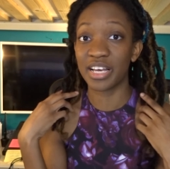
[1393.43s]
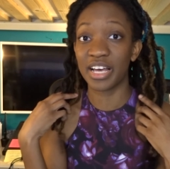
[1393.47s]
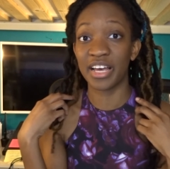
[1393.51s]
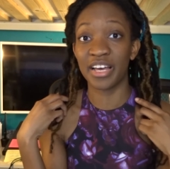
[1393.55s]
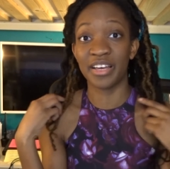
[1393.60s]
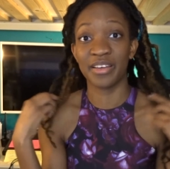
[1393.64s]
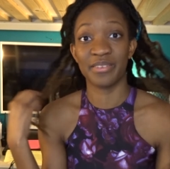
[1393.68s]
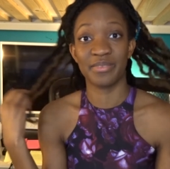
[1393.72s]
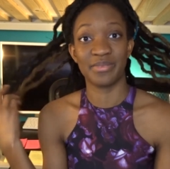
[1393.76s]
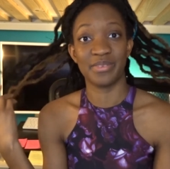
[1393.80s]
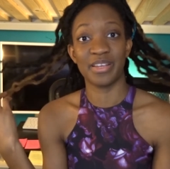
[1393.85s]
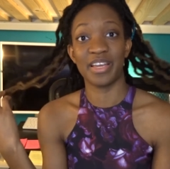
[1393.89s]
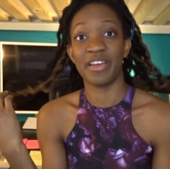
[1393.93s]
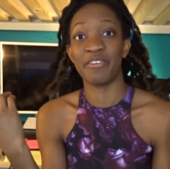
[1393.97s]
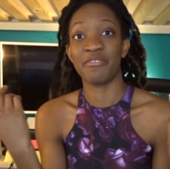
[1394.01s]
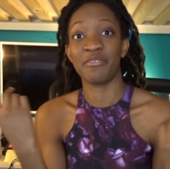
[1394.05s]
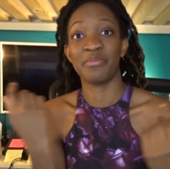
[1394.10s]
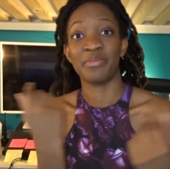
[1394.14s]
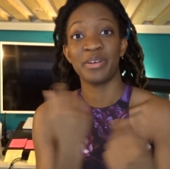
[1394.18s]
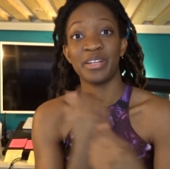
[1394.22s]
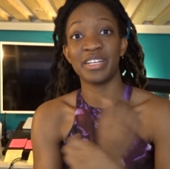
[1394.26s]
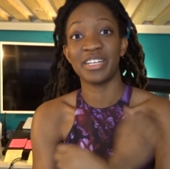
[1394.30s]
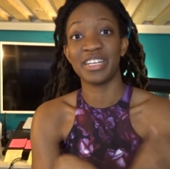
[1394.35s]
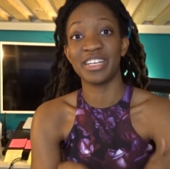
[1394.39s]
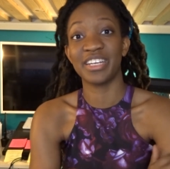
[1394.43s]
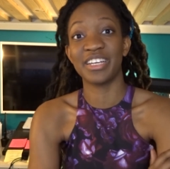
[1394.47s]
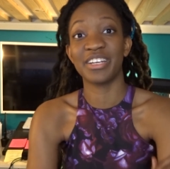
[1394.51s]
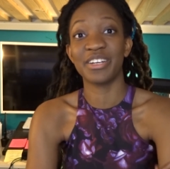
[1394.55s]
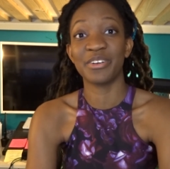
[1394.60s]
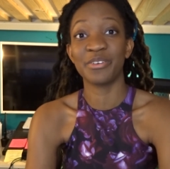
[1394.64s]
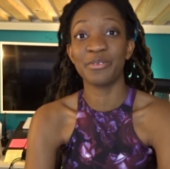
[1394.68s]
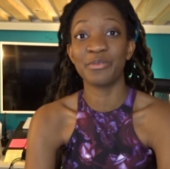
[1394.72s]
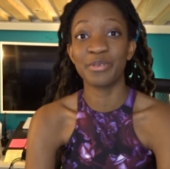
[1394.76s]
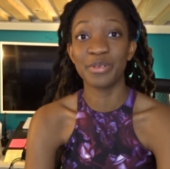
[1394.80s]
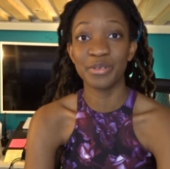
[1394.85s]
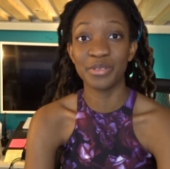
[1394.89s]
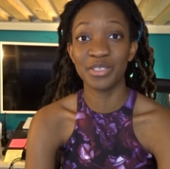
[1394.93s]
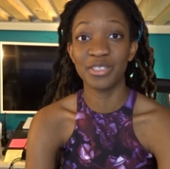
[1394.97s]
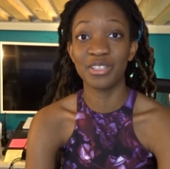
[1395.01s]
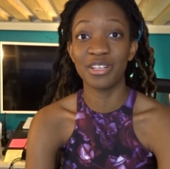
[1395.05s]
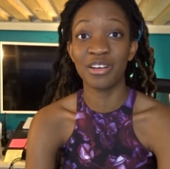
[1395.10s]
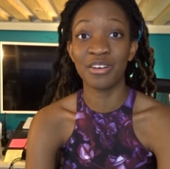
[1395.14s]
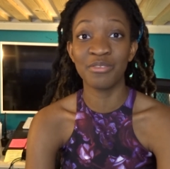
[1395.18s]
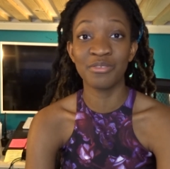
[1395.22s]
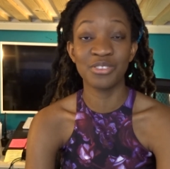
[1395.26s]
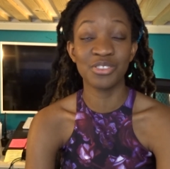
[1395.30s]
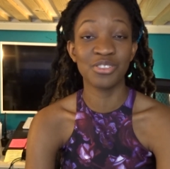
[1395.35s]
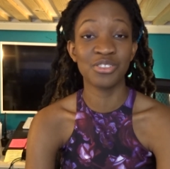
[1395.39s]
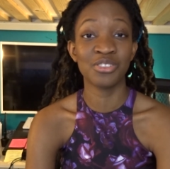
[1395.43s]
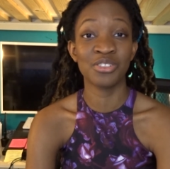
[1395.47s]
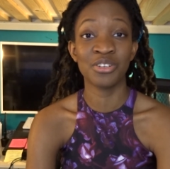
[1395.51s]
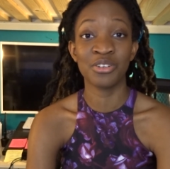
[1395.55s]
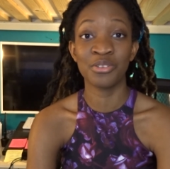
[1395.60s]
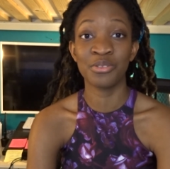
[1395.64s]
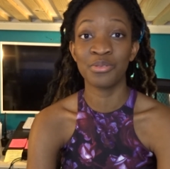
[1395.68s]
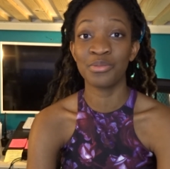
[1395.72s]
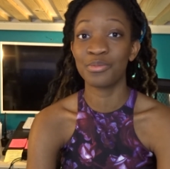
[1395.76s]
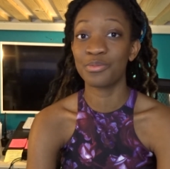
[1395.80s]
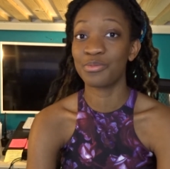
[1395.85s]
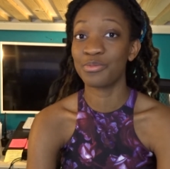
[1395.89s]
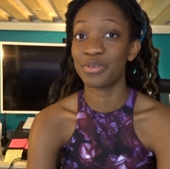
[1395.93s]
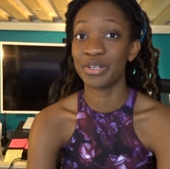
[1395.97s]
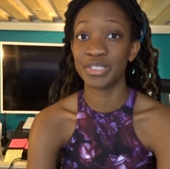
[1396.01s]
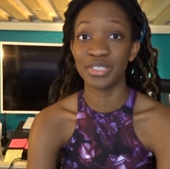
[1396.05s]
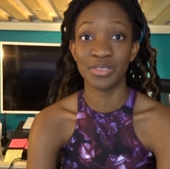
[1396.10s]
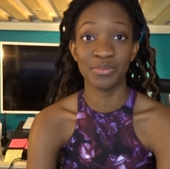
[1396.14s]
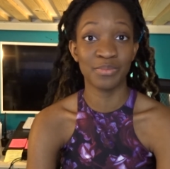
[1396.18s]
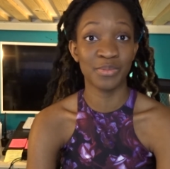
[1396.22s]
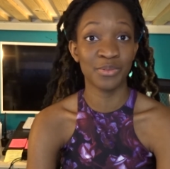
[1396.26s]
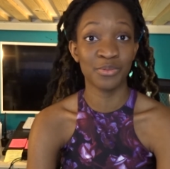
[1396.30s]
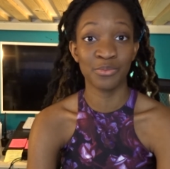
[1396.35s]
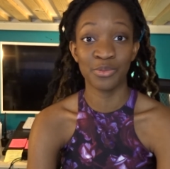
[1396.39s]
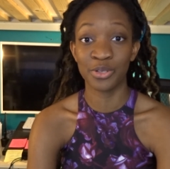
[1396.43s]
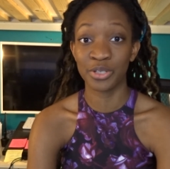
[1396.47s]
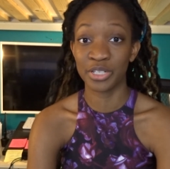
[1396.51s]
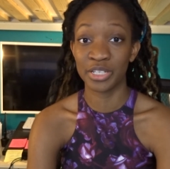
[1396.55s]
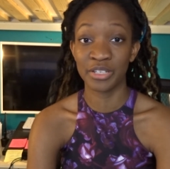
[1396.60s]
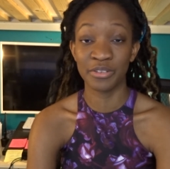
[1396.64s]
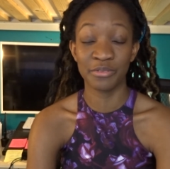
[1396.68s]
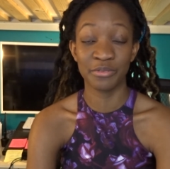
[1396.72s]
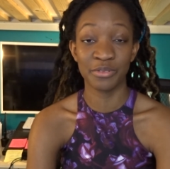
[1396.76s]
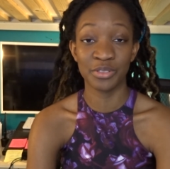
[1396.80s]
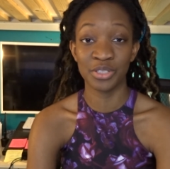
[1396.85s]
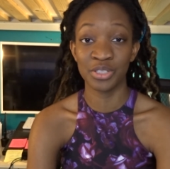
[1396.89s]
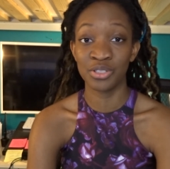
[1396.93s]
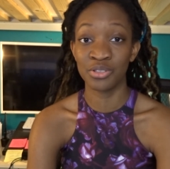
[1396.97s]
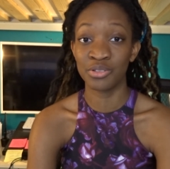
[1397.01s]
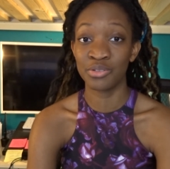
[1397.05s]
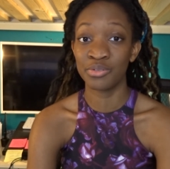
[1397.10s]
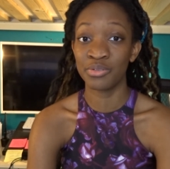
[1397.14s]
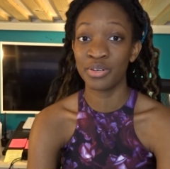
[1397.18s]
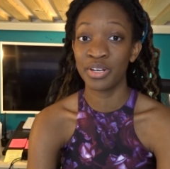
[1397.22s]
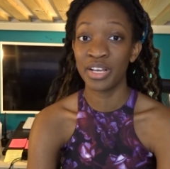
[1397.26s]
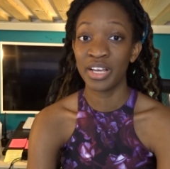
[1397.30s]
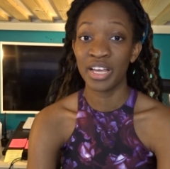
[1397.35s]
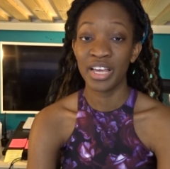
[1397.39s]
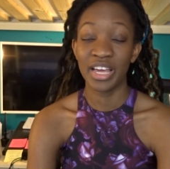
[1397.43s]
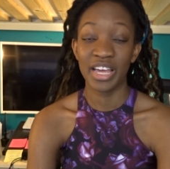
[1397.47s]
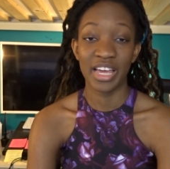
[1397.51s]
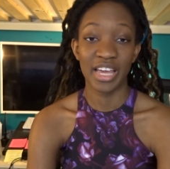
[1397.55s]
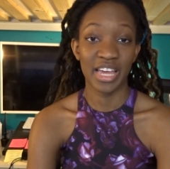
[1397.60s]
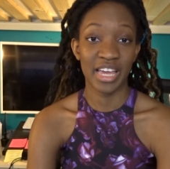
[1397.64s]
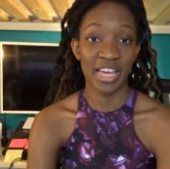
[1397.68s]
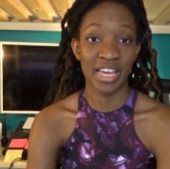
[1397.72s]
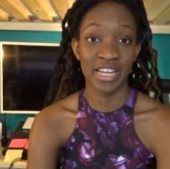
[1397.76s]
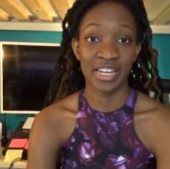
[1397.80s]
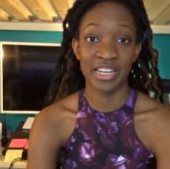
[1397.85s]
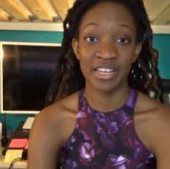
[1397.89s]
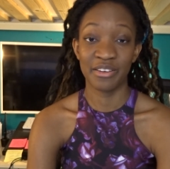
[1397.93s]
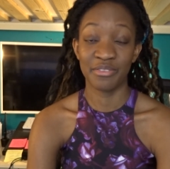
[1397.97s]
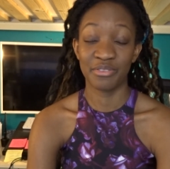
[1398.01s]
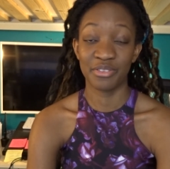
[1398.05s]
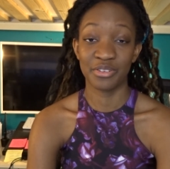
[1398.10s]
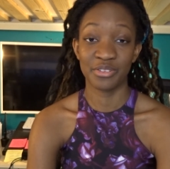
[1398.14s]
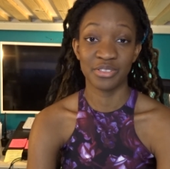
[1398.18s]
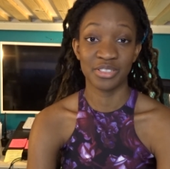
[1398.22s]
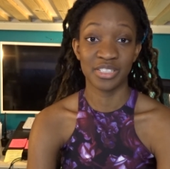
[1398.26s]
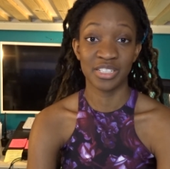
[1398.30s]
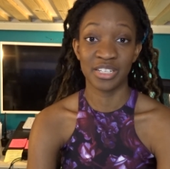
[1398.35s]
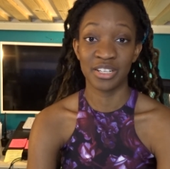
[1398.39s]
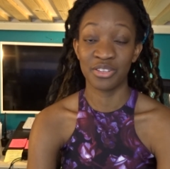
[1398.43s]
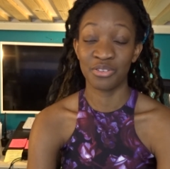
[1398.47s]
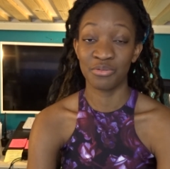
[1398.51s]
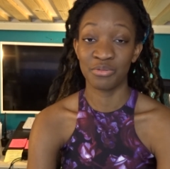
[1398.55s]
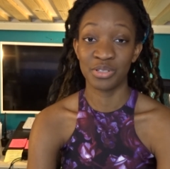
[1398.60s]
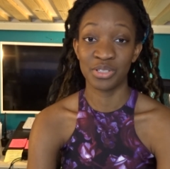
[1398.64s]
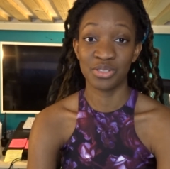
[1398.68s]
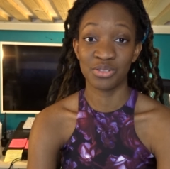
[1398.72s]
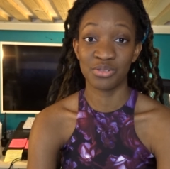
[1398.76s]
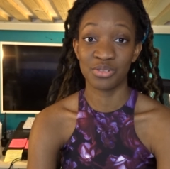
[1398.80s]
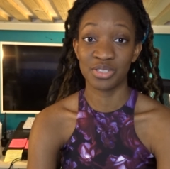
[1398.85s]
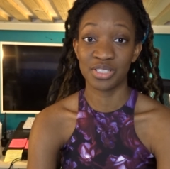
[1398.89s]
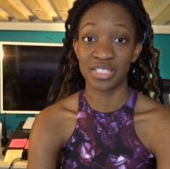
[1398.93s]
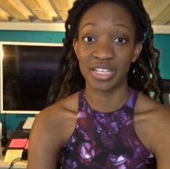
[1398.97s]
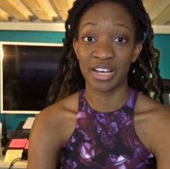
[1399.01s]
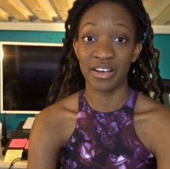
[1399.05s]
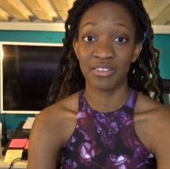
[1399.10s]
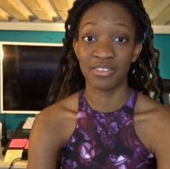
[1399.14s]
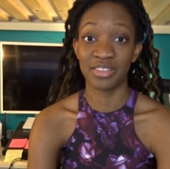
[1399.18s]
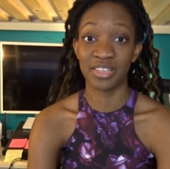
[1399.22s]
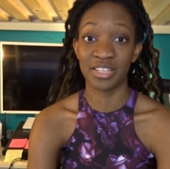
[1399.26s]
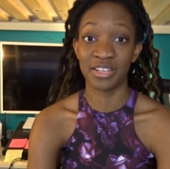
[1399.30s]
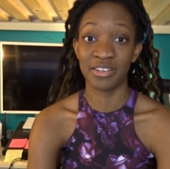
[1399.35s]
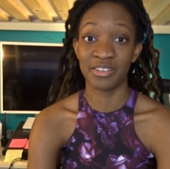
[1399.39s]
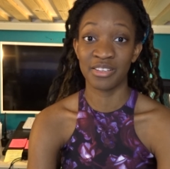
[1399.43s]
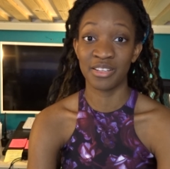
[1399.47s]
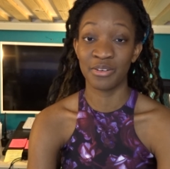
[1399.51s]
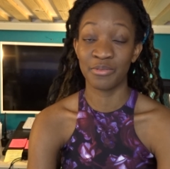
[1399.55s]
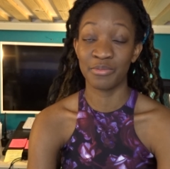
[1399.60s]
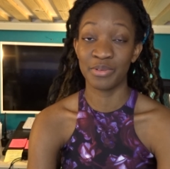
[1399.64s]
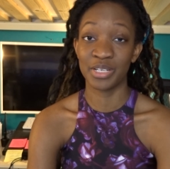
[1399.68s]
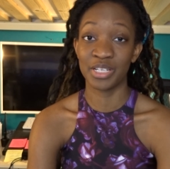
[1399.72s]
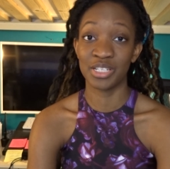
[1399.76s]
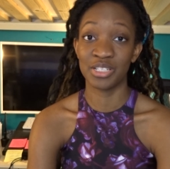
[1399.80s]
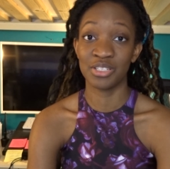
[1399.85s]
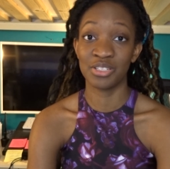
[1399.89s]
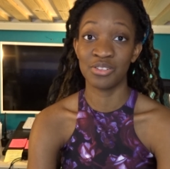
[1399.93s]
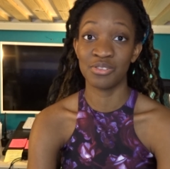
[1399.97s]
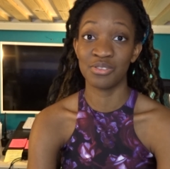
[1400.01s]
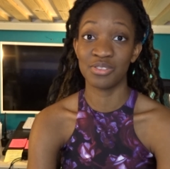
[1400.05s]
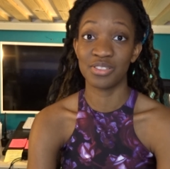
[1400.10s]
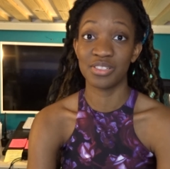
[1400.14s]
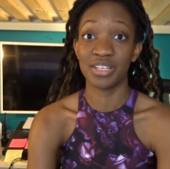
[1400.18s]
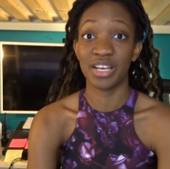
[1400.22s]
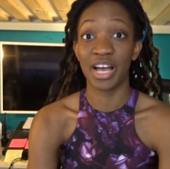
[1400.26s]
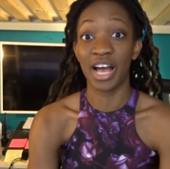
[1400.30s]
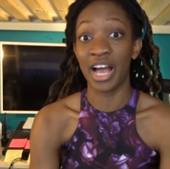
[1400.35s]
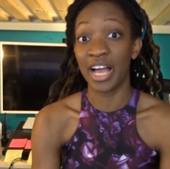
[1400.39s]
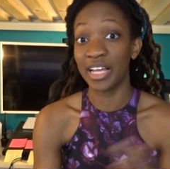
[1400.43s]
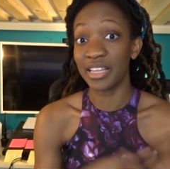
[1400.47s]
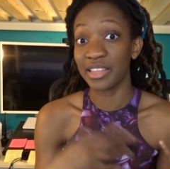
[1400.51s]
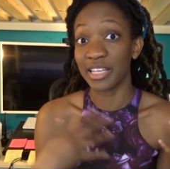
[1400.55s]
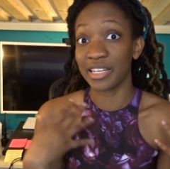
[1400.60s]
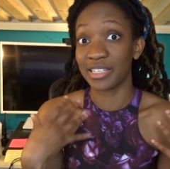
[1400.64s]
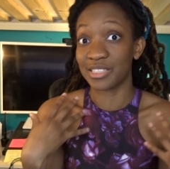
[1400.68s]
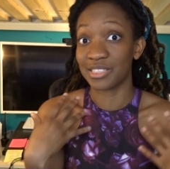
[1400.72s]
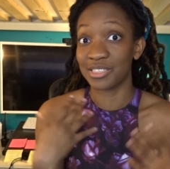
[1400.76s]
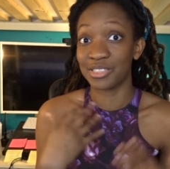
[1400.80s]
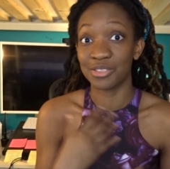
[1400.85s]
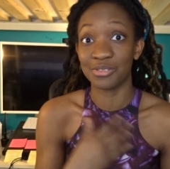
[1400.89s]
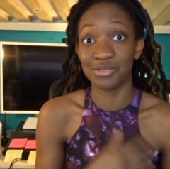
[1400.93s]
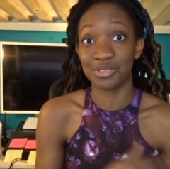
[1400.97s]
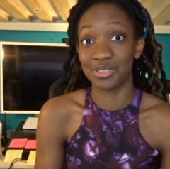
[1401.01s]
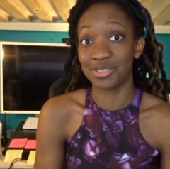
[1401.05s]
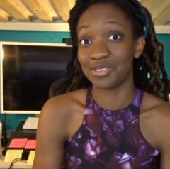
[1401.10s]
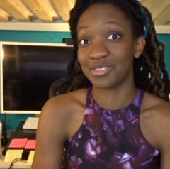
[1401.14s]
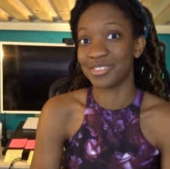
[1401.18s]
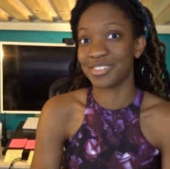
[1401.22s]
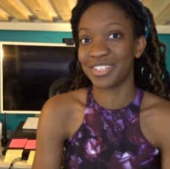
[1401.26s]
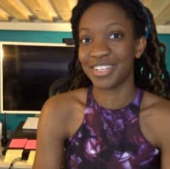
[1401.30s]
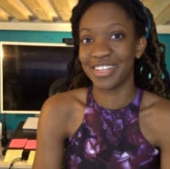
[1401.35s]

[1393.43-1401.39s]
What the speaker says: Everybody here would love to know what's been working for you, and if there's another resource out there that we could use. I'd like to know too.